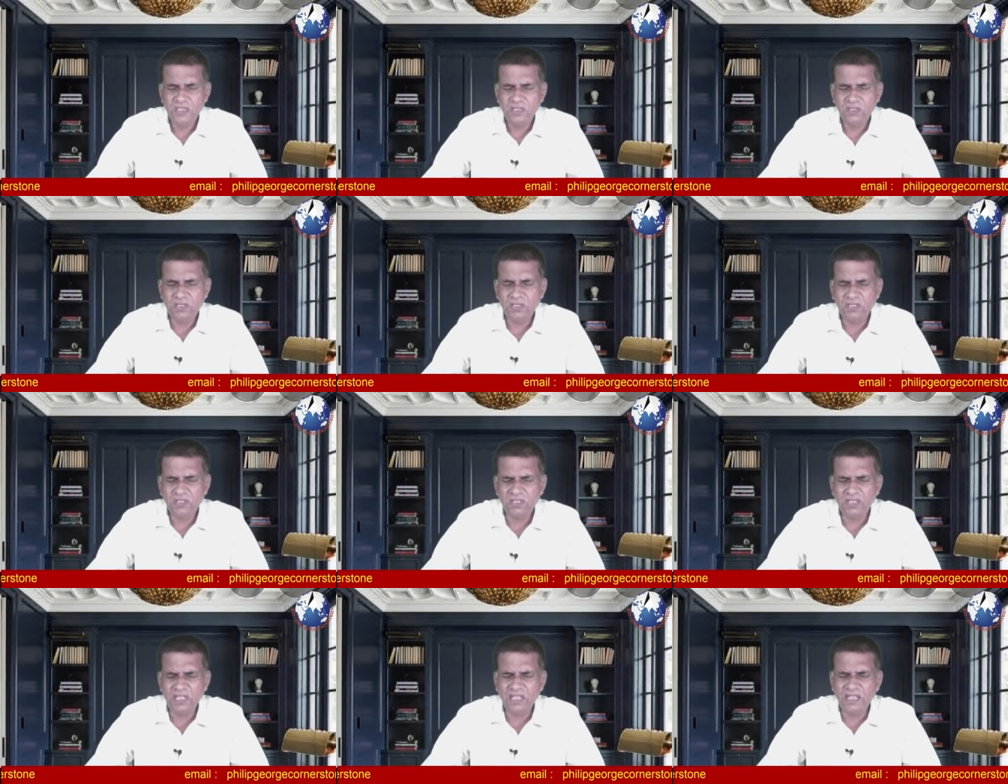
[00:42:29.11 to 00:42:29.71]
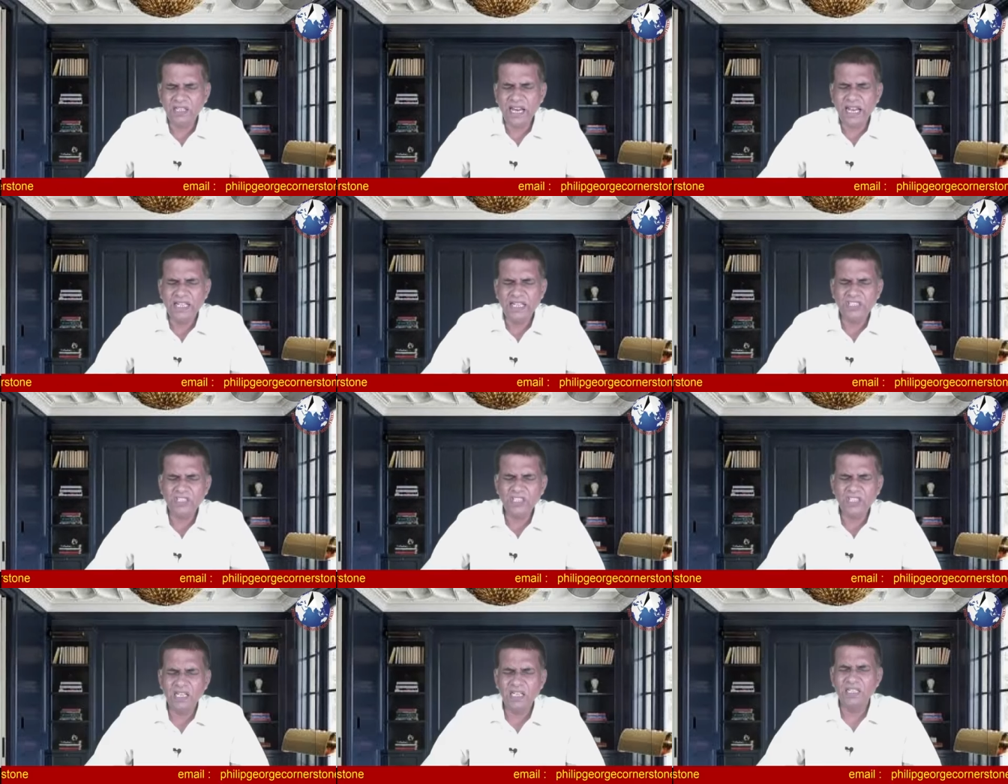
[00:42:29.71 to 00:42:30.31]
Sister
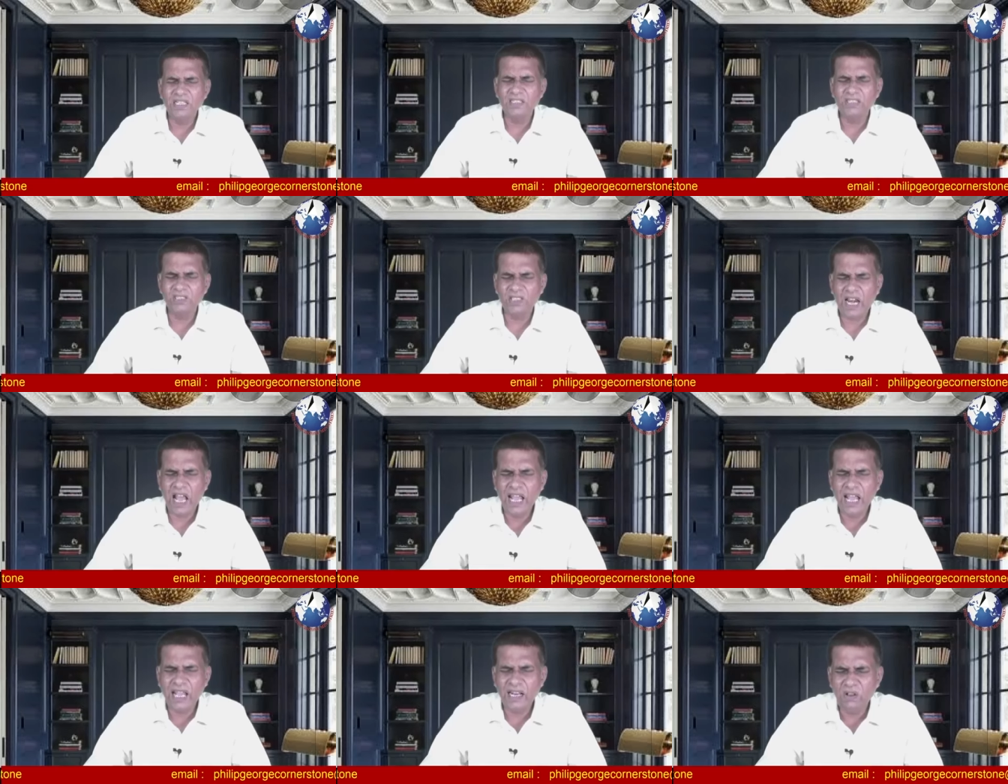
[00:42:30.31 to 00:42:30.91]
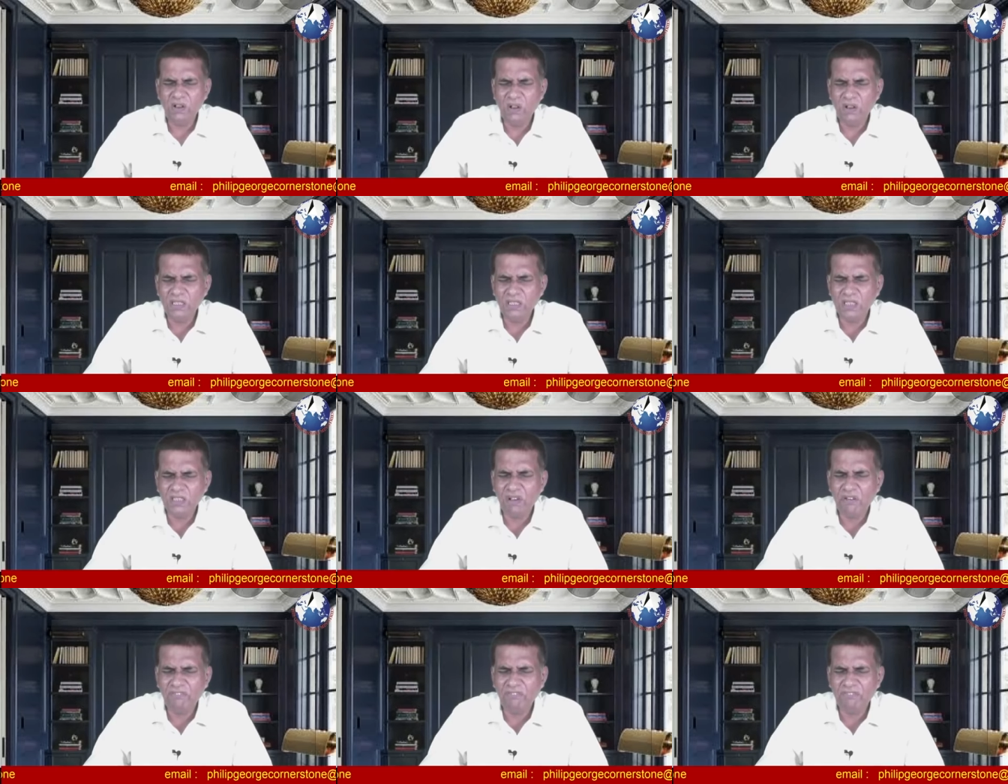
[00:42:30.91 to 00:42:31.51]
Rachel Israel,
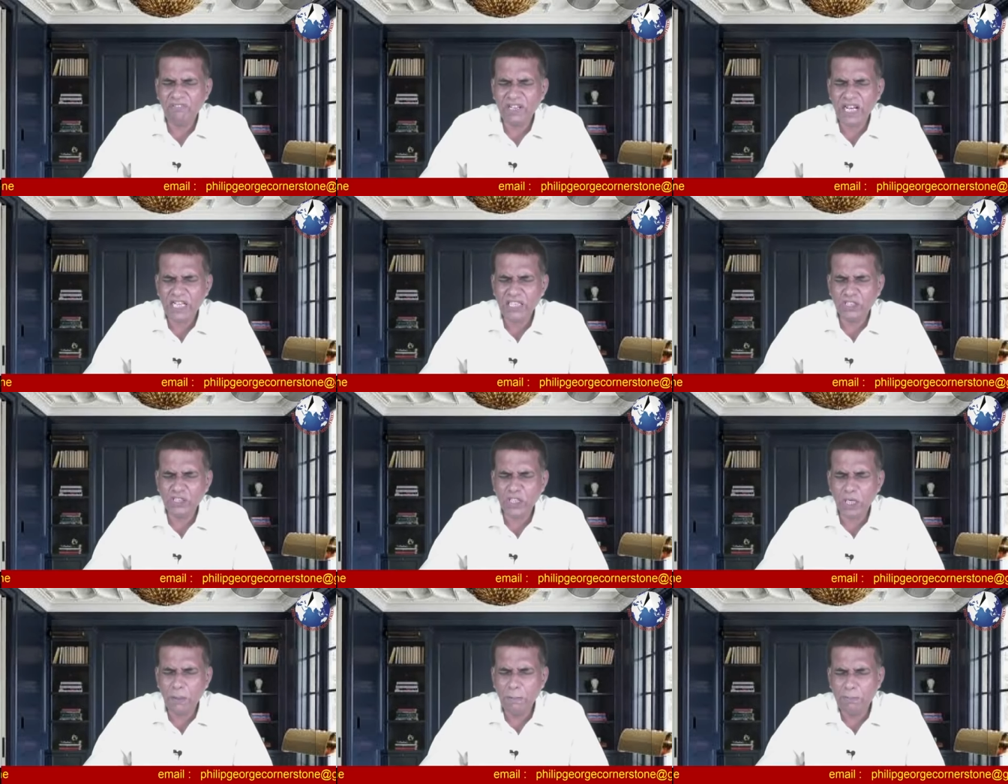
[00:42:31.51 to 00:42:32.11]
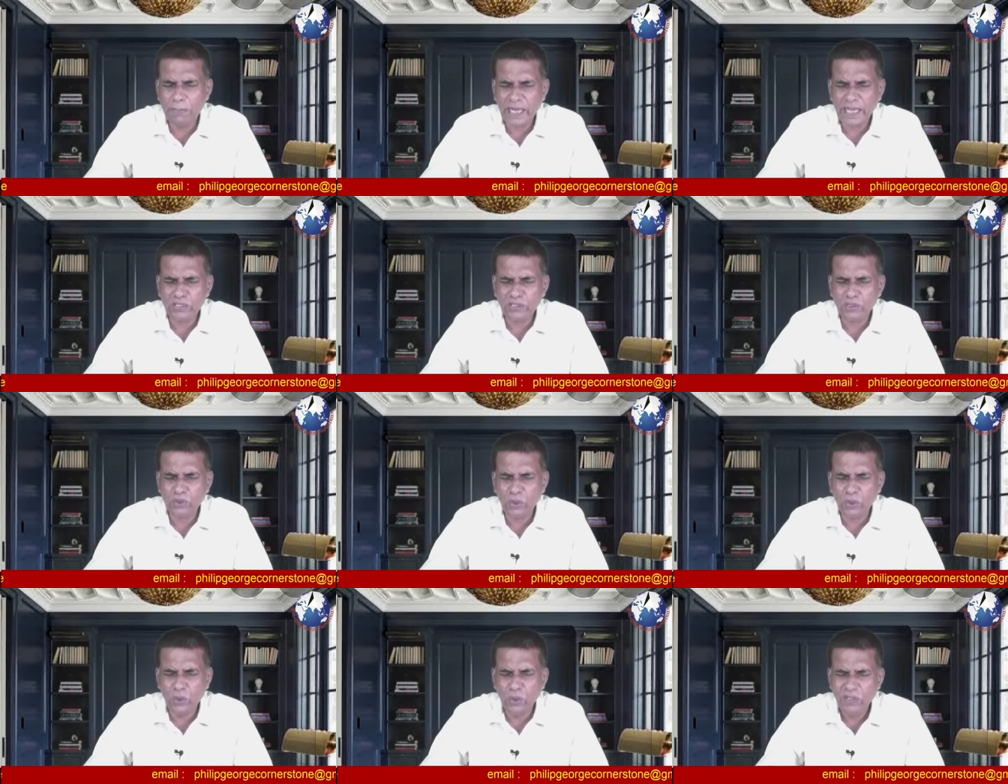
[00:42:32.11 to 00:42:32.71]
also financial
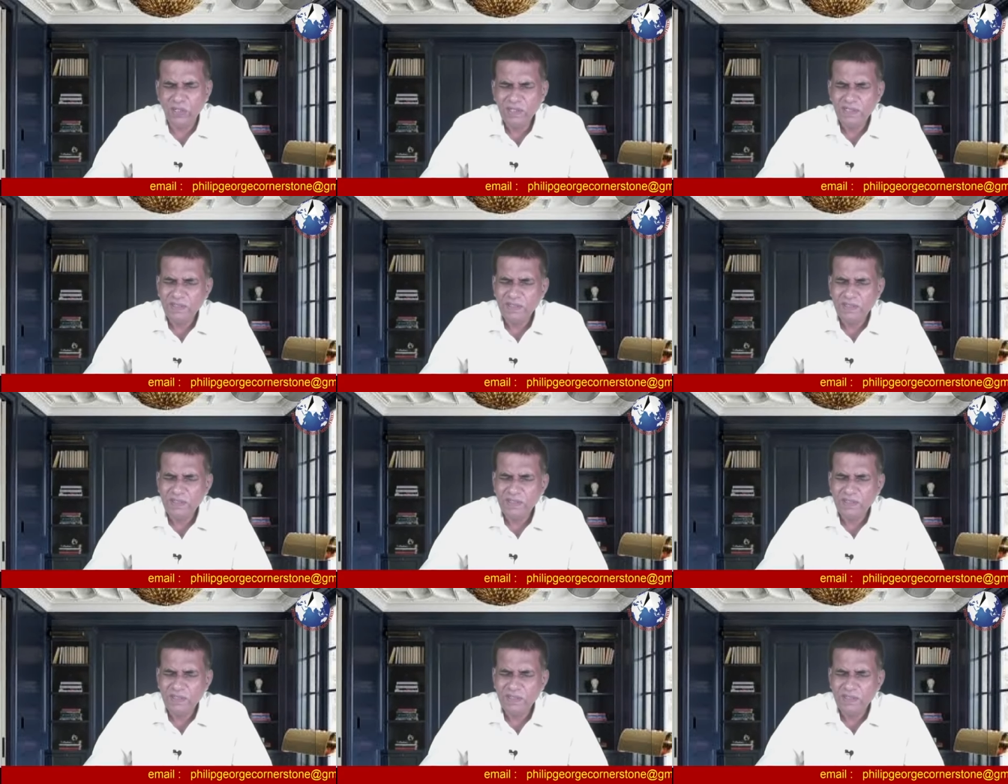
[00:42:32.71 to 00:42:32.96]
breakthrough.